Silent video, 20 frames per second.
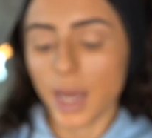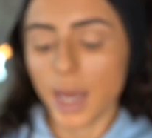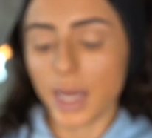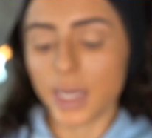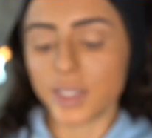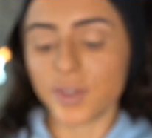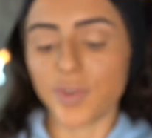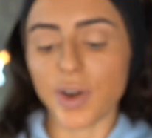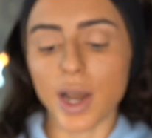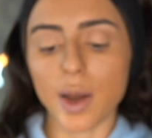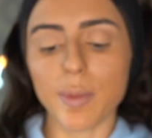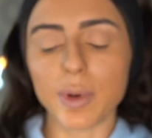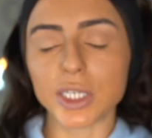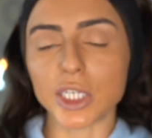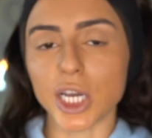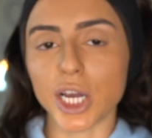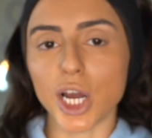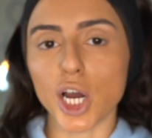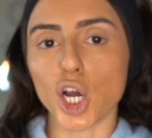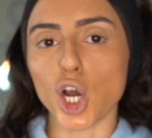It's very much
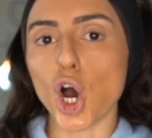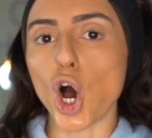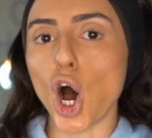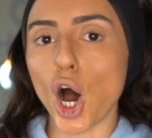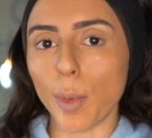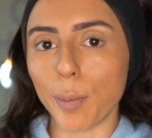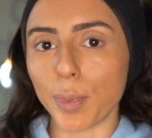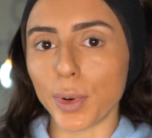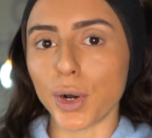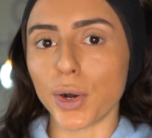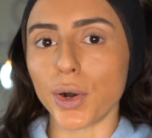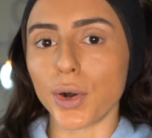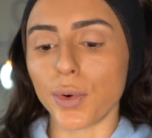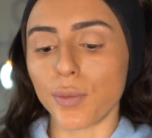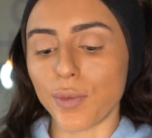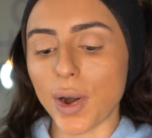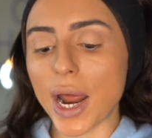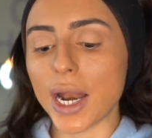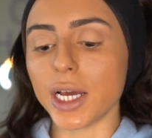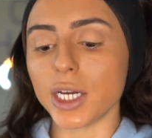like a
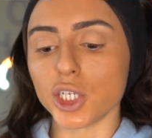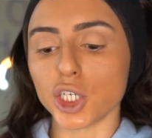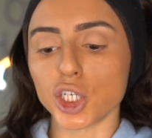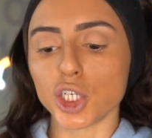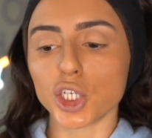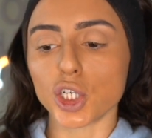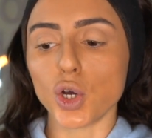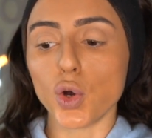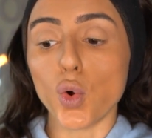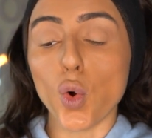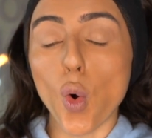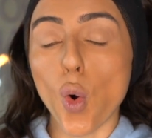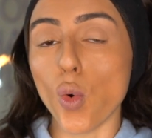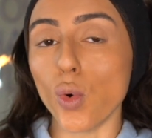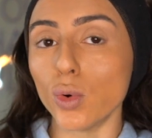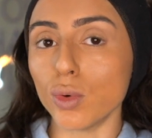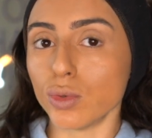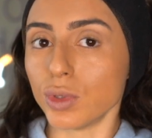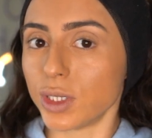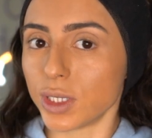copper, reddish,
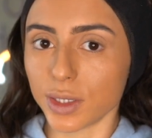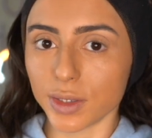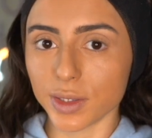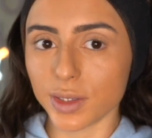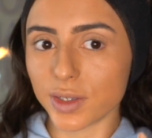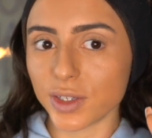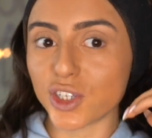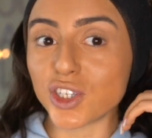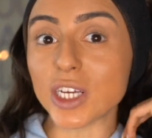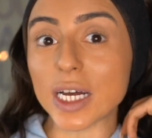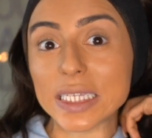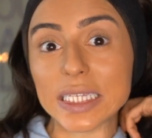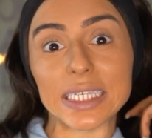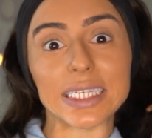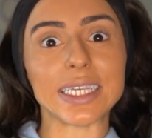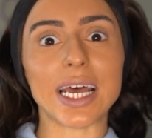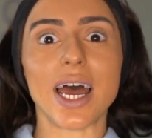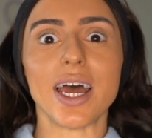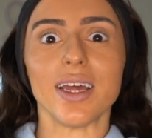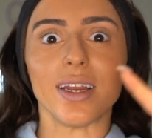gold,
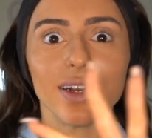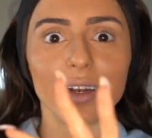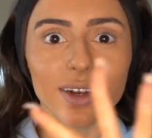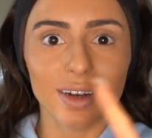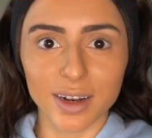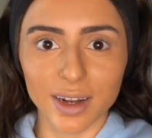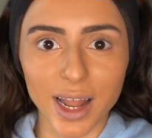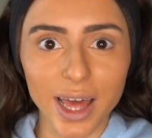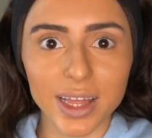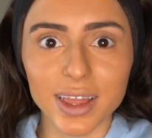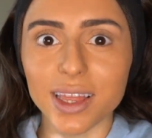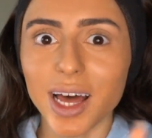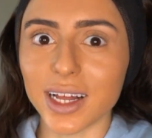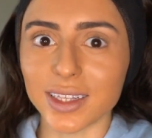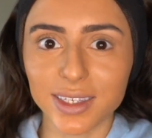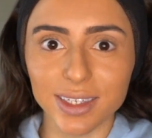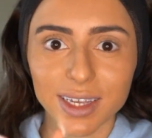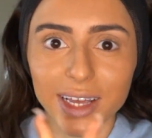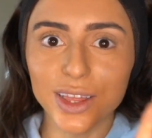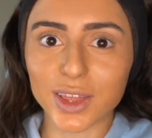sunset. Like
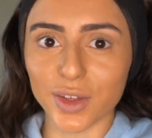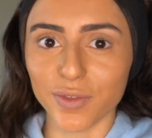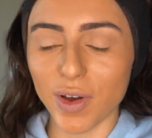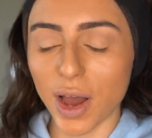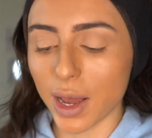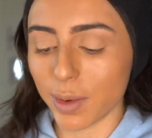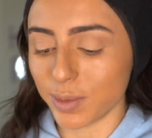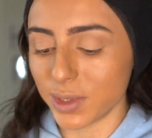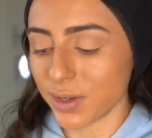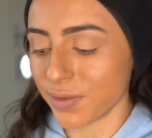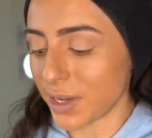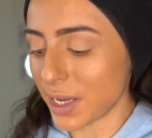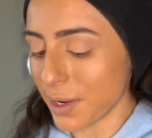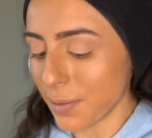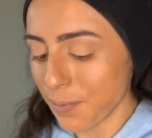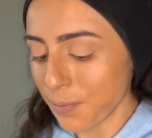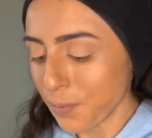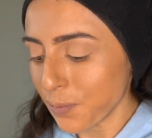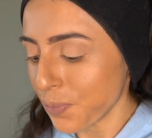that's like the vibes of it.